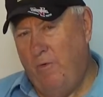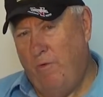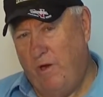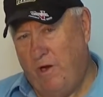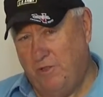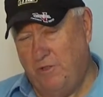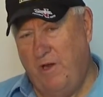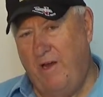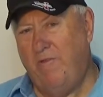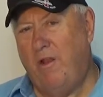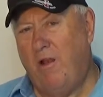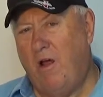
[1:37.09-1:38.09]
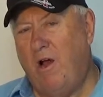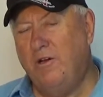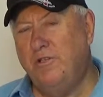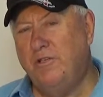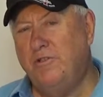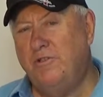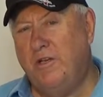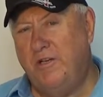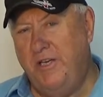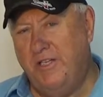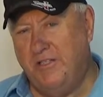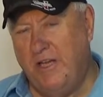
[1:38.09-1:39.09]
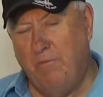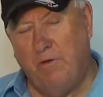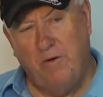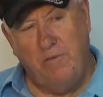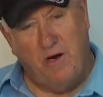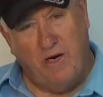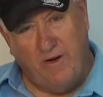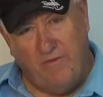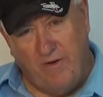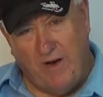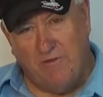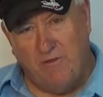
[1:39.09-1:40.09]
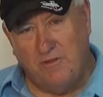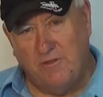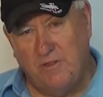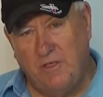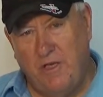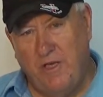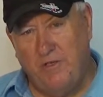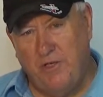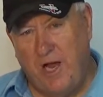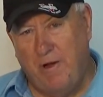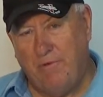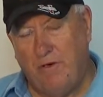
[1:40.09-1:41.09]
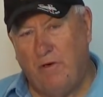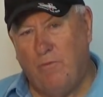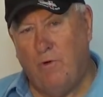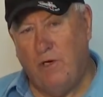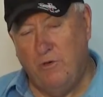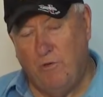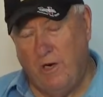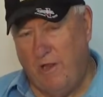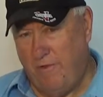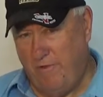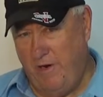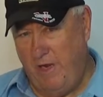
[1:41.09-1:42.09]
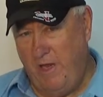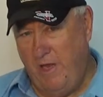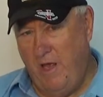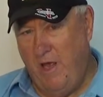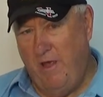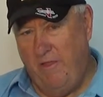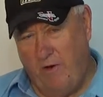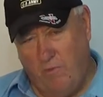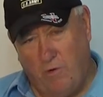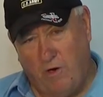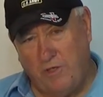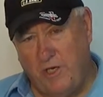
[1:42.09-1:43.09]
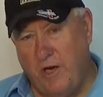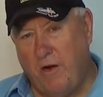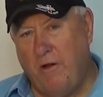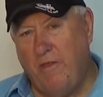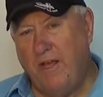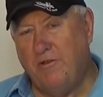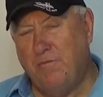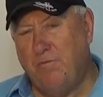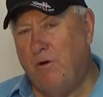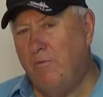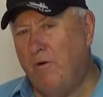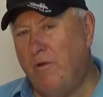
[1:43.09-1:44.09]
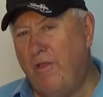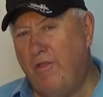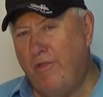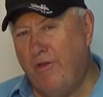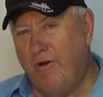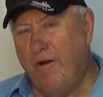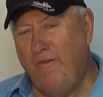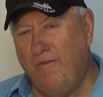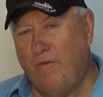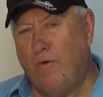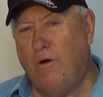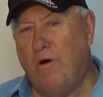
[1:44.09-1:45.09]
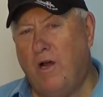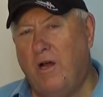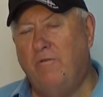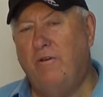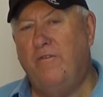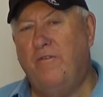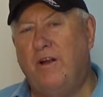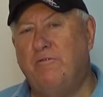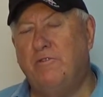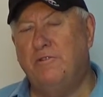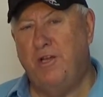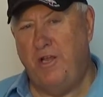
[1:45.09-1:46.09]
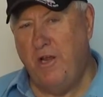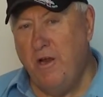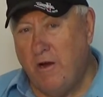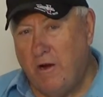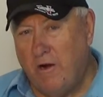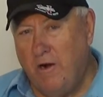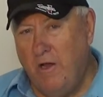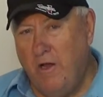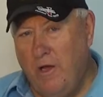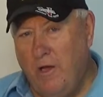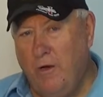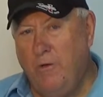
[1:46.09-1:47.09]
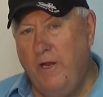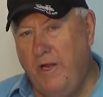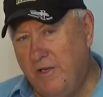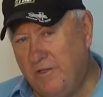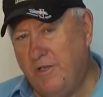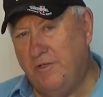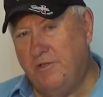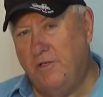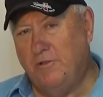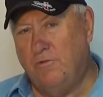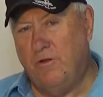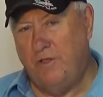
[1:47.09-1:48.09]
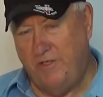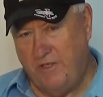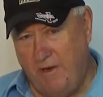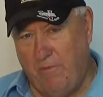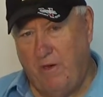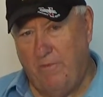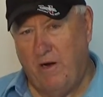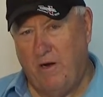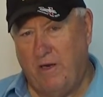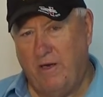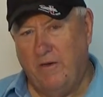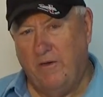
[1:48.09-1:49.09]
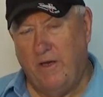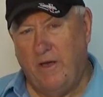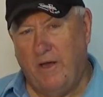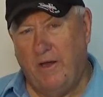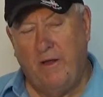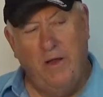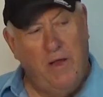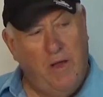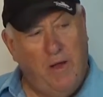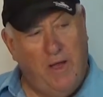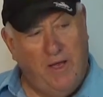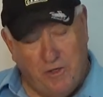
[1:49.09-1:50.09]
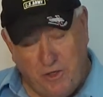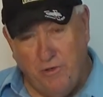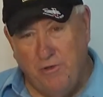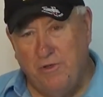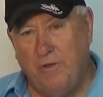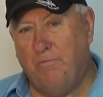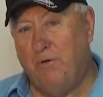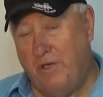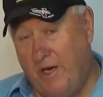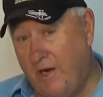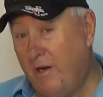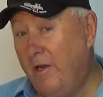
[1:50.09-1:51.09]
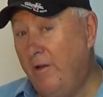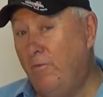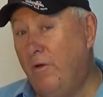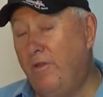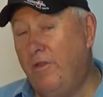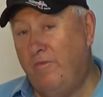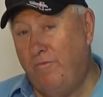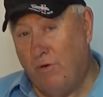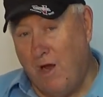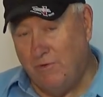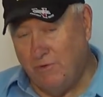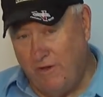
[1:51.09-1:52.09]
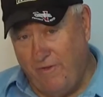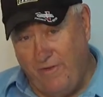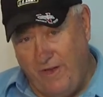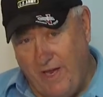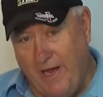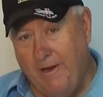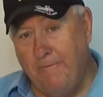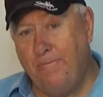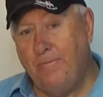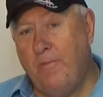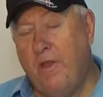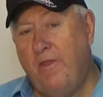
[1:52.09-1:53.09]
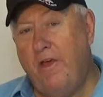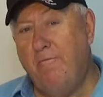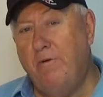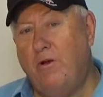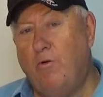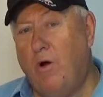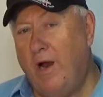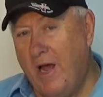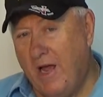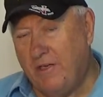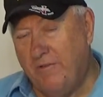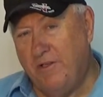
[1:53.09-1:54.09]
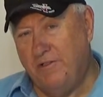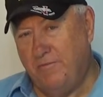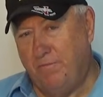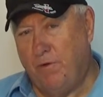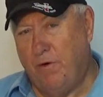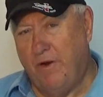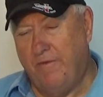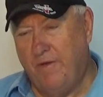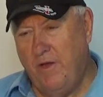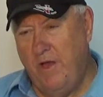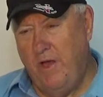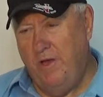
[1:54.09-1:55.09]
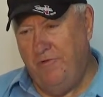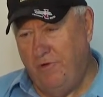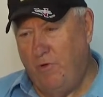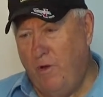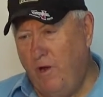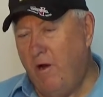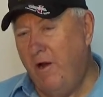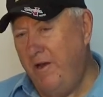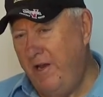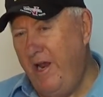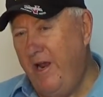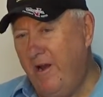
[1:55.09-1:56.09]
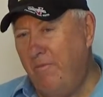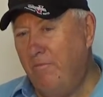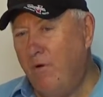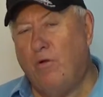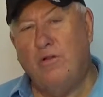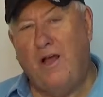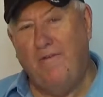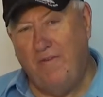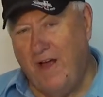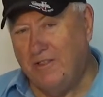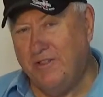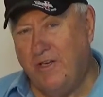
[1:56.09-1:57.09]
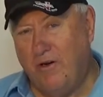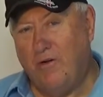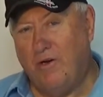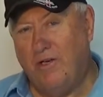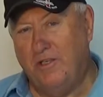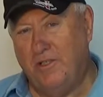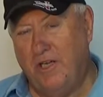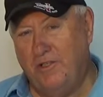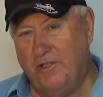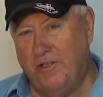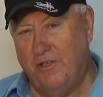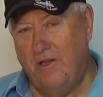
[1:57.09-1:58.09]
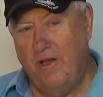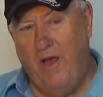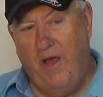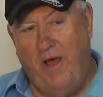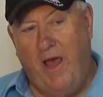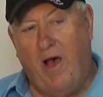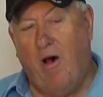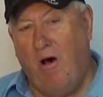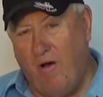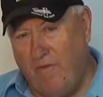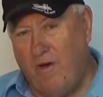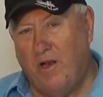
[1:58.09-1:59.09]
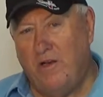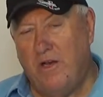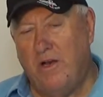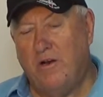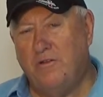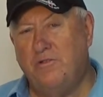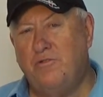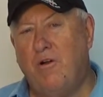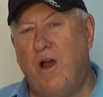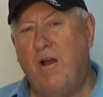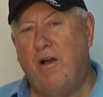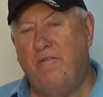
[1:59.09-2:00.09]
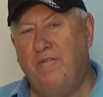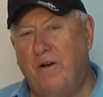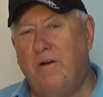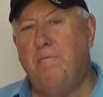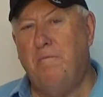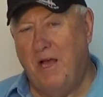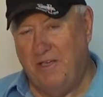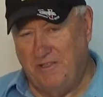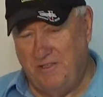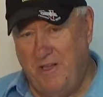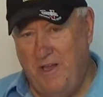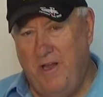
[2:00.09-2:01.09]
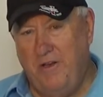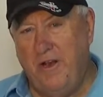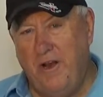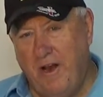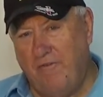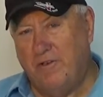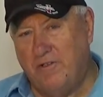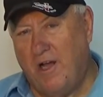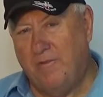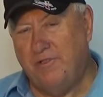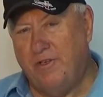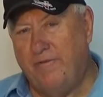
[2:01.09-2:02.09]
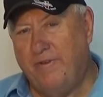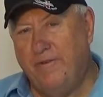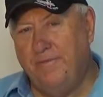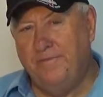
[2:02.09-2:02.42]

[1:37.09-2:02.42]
We also have the largest disabled American veterans chapter 123 that works here. They support more than 3,400 veterans a year who need assistance with disabled American uh, issues, particularly with the problems with the VA. They've been quite active and supportive. So we are indeed a multifaceted organization, all volunteers trying our very best to never stop serving.